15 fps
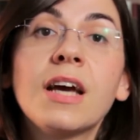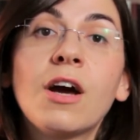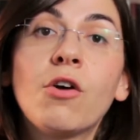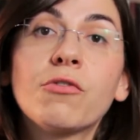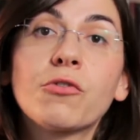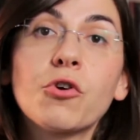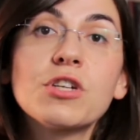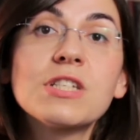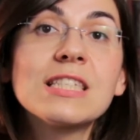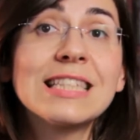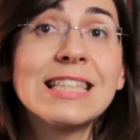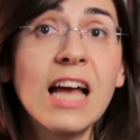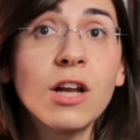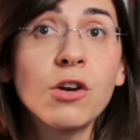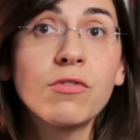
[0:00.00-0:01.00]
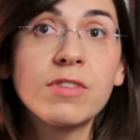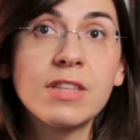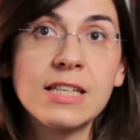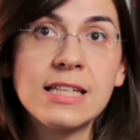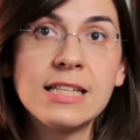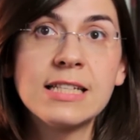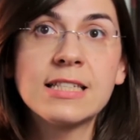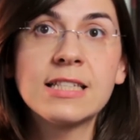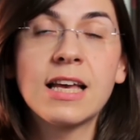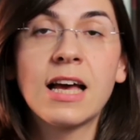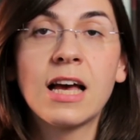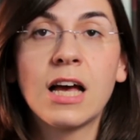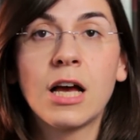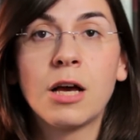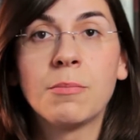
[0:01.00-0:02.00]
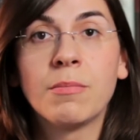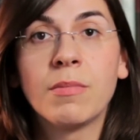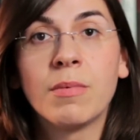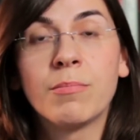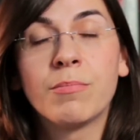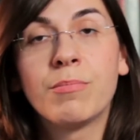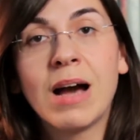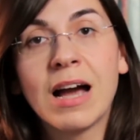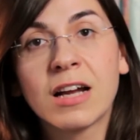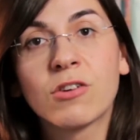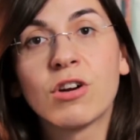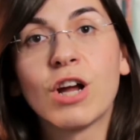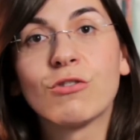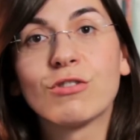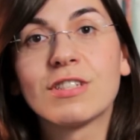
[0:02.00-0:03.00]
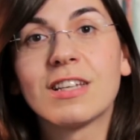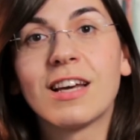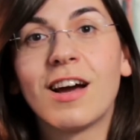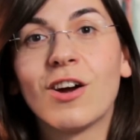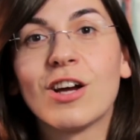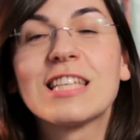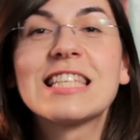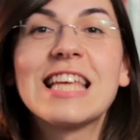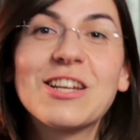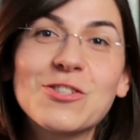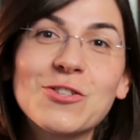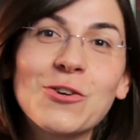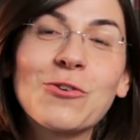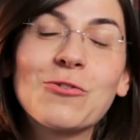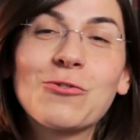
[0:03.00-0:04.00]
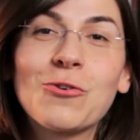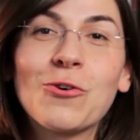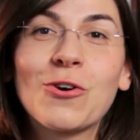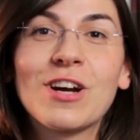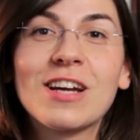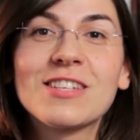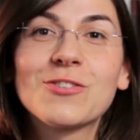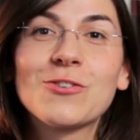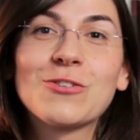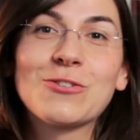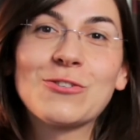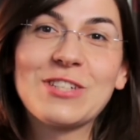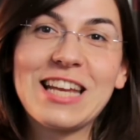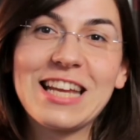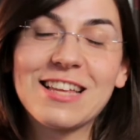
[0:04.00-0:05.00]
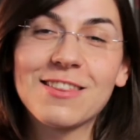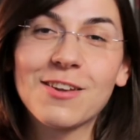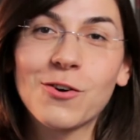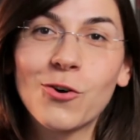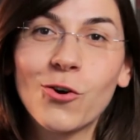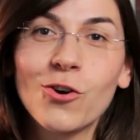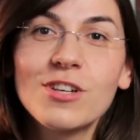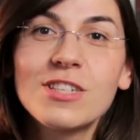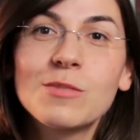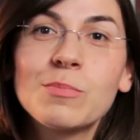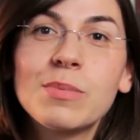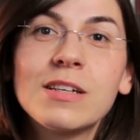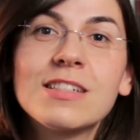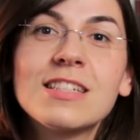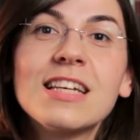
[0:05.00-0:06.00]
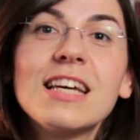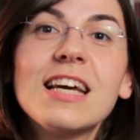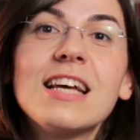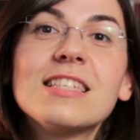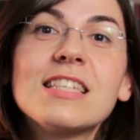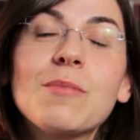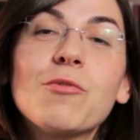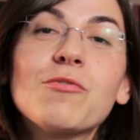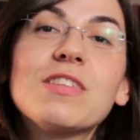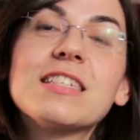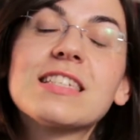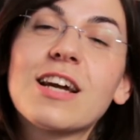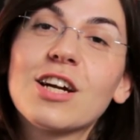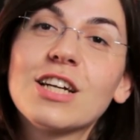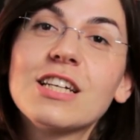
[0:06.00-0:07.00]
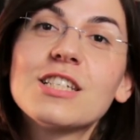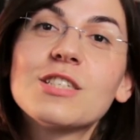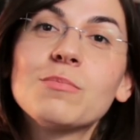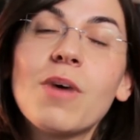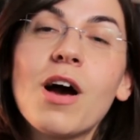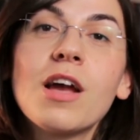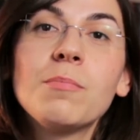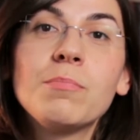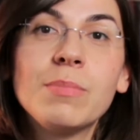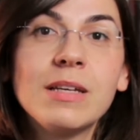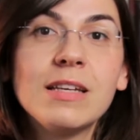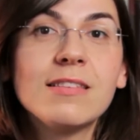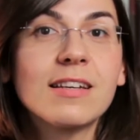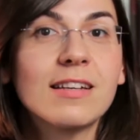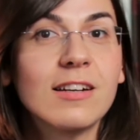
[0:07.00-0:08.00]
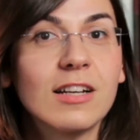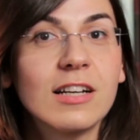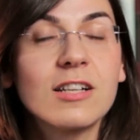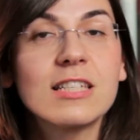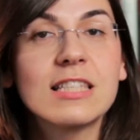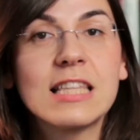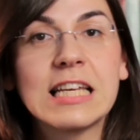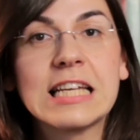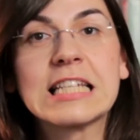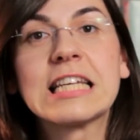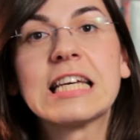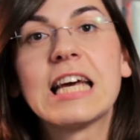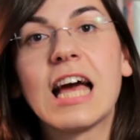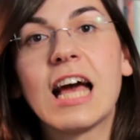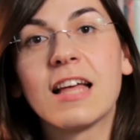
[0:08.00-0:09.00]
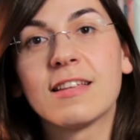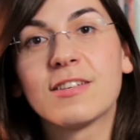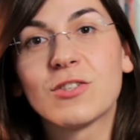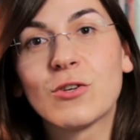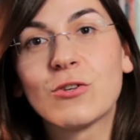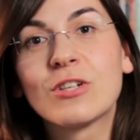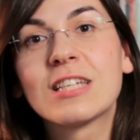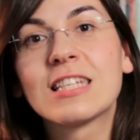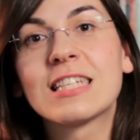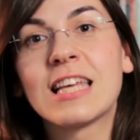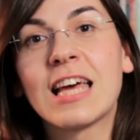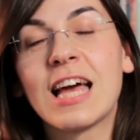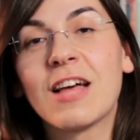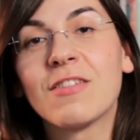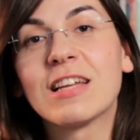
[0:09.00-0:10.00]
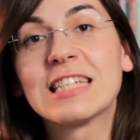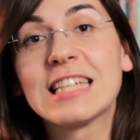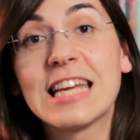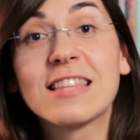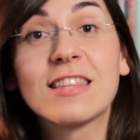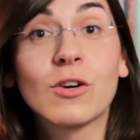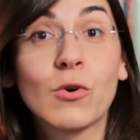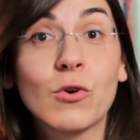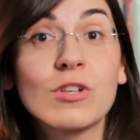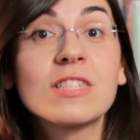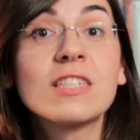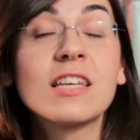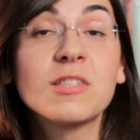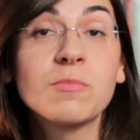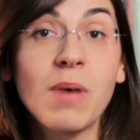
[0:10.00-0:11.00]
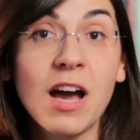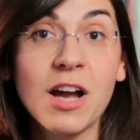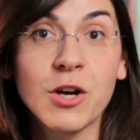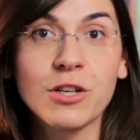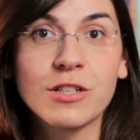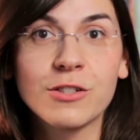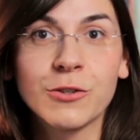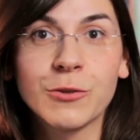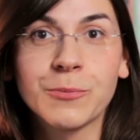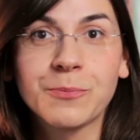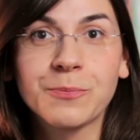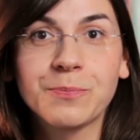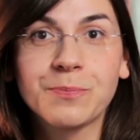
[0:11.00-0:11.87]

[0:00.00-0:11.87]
Of course, none of these backgrounds are essential for a student to take the course, but some of these careers might be the careers that the students that take the course aspire to.